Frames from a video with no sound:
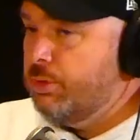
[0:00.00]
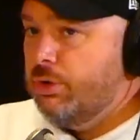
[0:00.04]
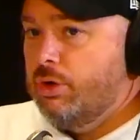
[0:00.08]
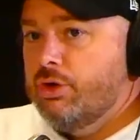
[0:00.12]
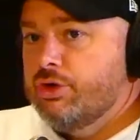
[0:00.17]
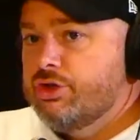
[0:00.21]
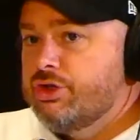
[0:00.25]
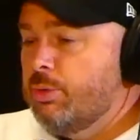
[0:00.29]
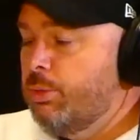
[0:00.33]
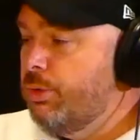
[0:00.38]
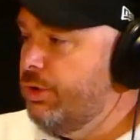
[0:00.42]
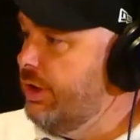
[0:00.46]

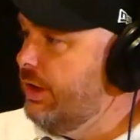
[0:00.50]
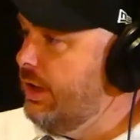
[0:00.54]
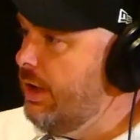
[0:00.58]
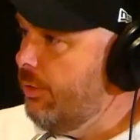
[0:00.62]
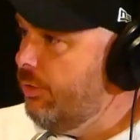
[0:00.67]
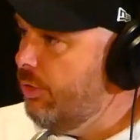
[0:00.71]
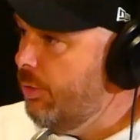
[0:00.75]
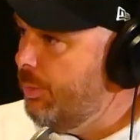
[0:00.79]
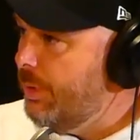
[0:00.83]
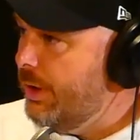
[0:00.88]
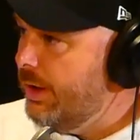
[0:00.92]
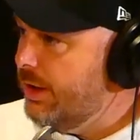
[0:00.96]
because they want to
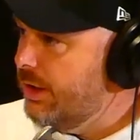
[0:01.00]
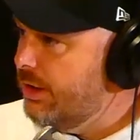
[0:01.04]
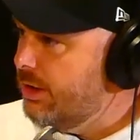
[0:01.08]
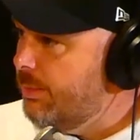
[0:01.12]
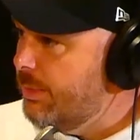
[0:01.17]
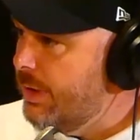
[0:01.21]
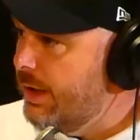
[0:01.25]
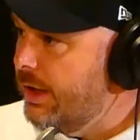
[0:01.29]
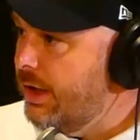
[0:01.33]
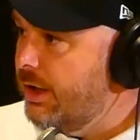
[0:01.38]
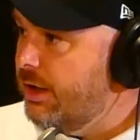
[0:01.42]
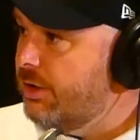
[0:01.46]
kill the pig at the
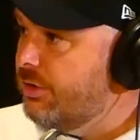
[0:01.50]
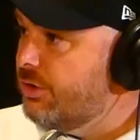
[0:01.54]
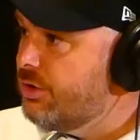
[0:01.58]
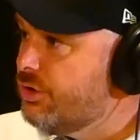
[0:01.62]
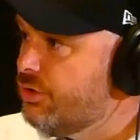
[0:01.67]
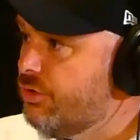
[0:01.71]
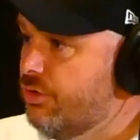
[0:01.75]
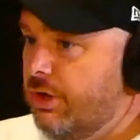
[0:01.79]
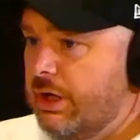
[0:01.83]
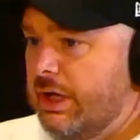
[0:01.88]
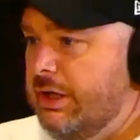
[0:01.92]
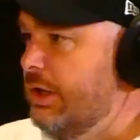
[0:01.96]
mining
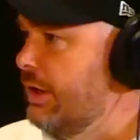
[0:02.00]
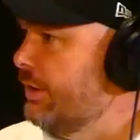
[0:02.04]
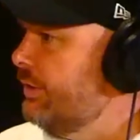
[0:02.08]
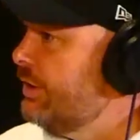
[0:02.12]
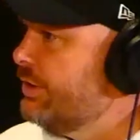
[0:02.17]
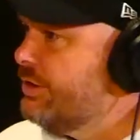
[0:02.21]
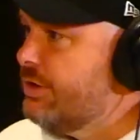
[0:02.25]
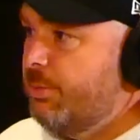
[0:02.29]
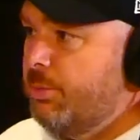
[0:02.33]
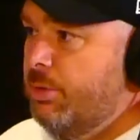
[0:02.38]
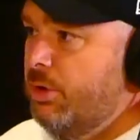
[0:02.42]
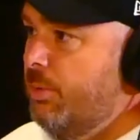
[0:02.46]
industry and then
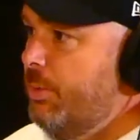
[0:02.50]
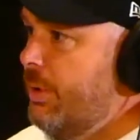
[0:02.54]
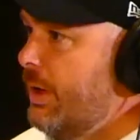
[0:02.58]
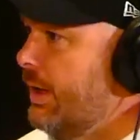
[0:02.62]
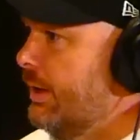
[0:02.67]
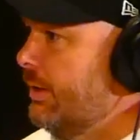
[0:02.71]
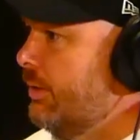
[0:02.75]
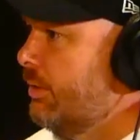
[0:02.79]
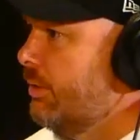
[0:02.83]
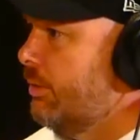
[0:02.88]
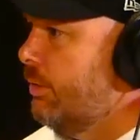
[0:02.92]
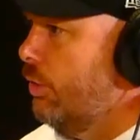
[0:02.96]
disappear
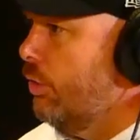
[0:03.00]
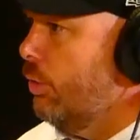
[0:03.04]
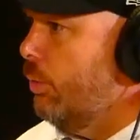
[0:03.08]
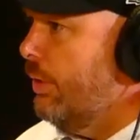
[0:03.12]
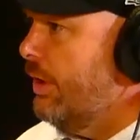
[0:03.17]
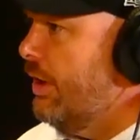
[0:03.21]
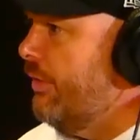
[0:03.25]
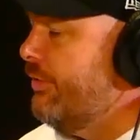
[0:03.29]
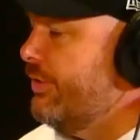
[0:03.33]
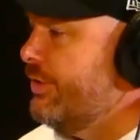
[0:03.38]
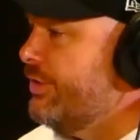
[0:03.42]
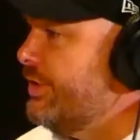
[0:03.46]
back, you know,
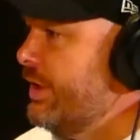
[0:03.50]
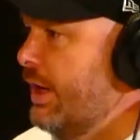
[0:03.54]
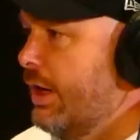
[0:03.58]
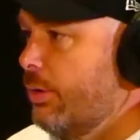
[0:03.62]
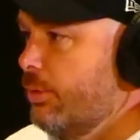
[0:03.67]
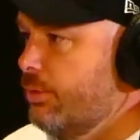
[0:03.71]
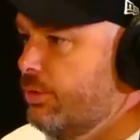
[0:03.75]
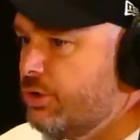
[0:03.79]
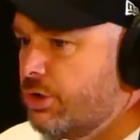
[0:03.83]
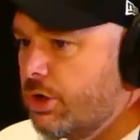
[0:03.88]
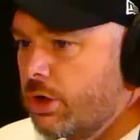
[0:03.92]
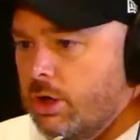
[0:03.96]
when everything
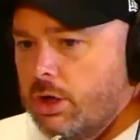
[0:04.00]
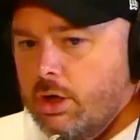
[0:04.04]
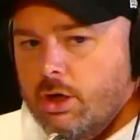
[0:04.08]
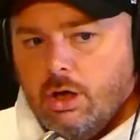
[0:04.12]
settles.